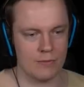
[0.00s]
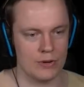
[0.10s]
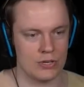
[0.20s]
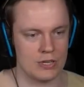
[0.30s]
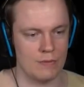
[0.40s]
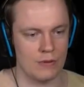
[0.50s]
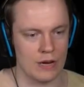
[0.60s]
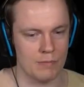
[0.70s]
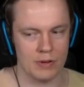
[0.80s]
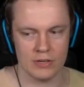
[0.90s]
We just need
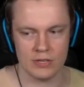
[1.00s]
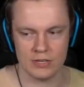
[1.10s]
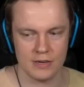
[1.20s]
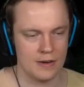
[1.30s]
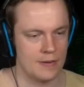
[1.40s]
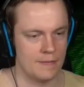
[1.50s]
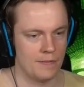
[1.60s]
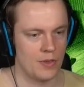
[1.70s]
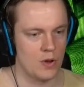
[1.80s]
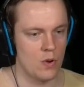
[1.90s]
fingerprints.
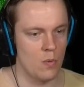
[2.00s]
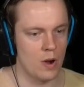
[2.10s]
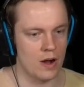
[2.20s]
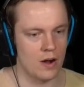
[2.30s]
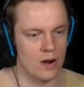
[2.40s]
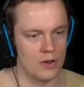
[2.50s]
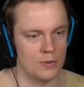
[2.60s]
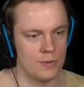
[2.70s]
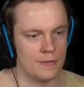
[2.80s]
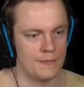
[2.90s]
Where are you?
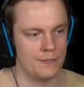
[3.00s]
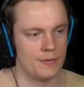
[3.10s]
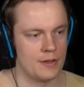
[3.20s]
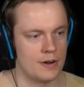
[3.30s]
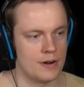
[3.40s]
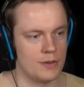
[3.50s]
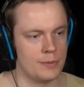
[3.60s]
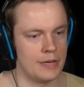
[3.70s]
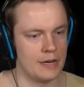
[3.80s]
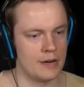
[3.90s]
Are you
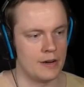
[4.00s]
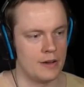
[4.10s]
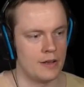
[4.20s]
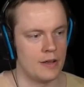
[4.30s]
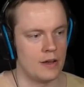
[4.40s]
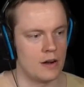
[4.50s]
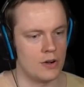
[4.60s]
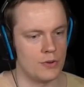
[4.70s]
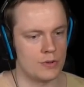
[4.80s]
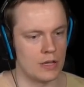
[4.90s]
here? Are
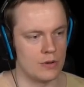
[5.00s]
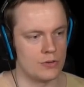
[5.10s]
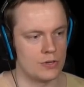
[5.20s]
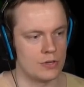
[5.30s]
you close?